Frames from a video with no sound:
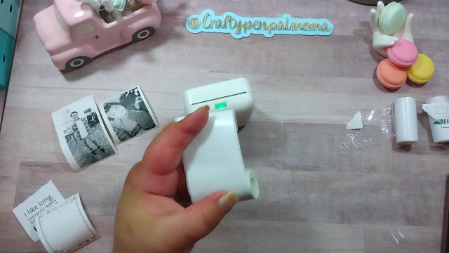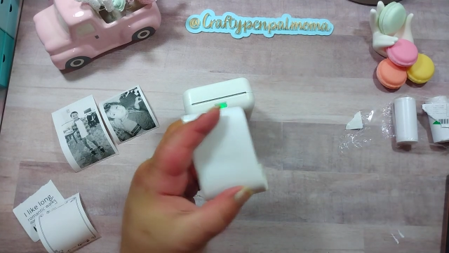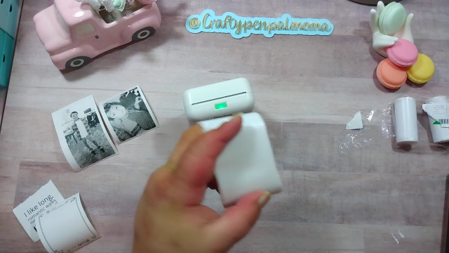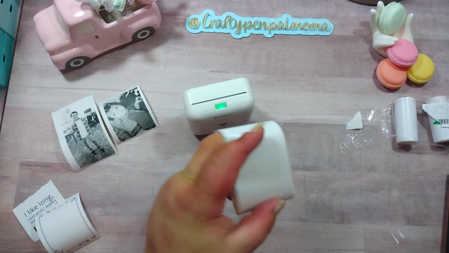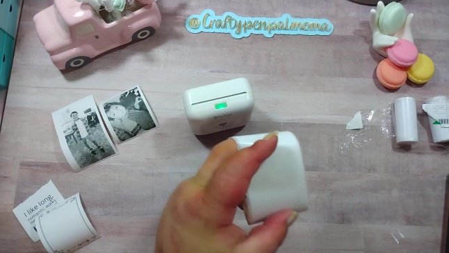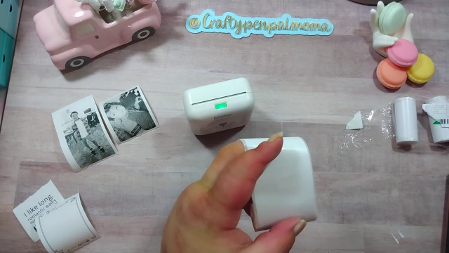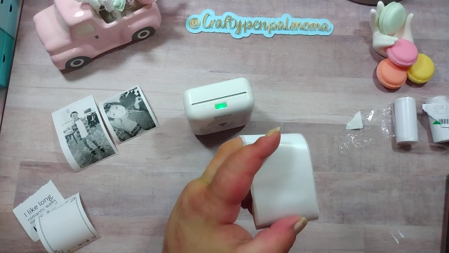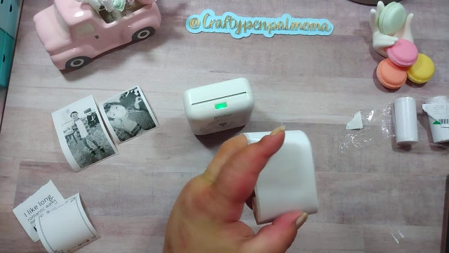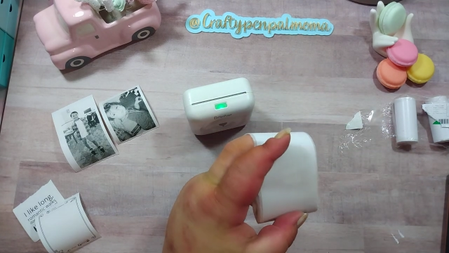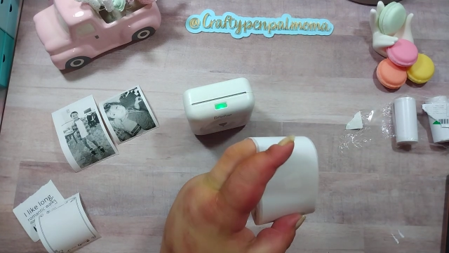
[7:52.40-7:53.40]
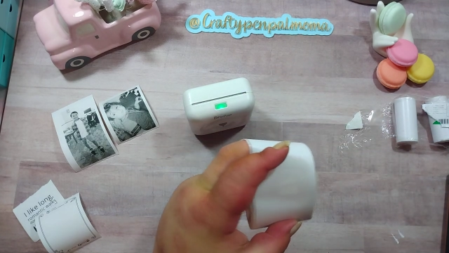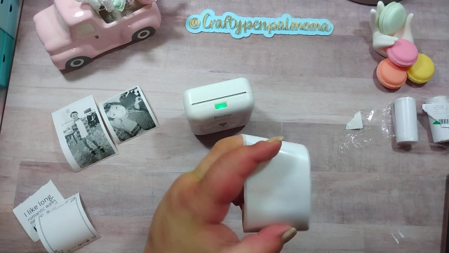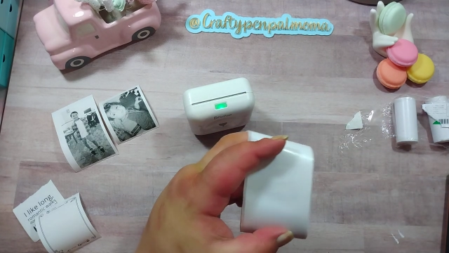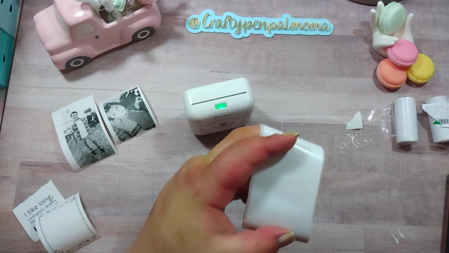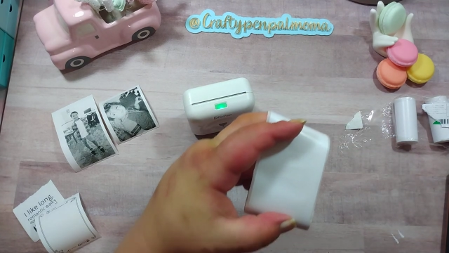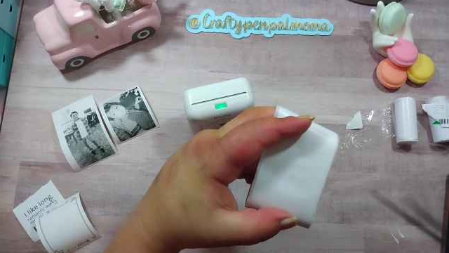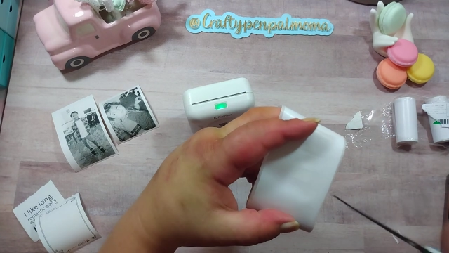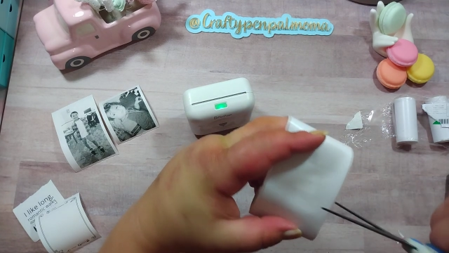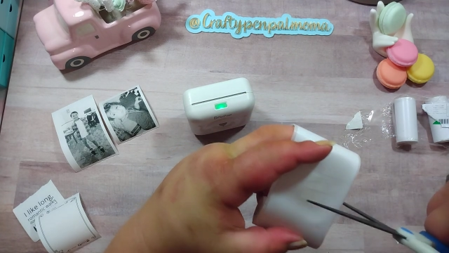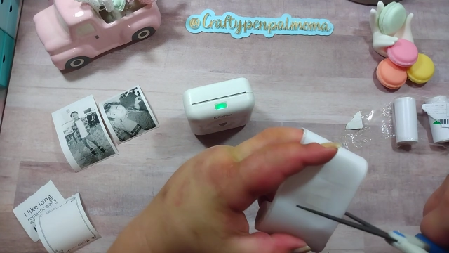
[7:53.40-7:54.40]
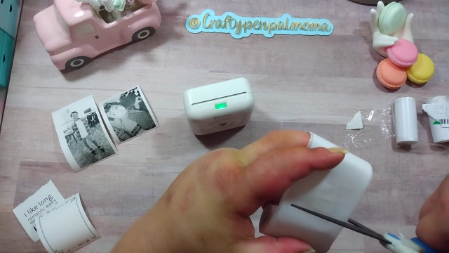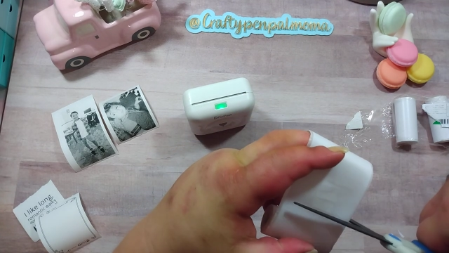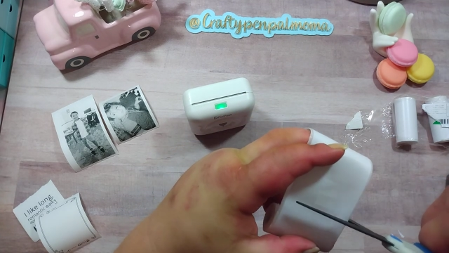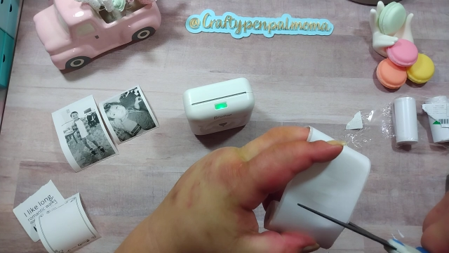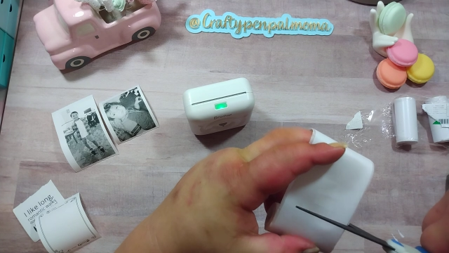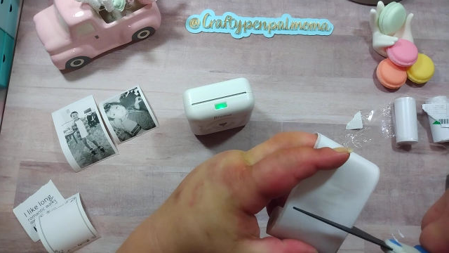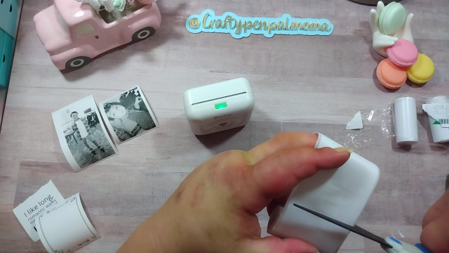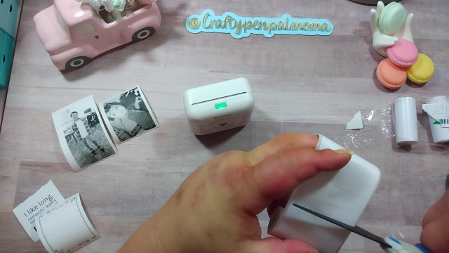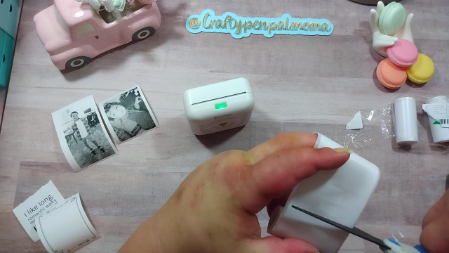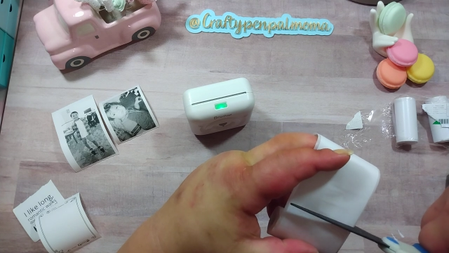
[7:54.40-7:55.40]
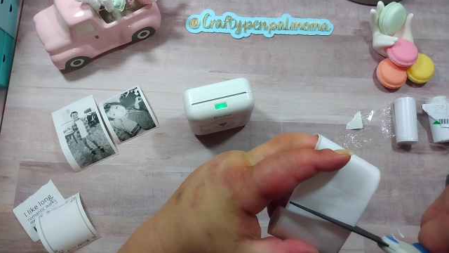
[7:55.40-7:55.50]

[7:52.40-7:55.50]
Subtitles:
No face is visible, so there are no lips to read.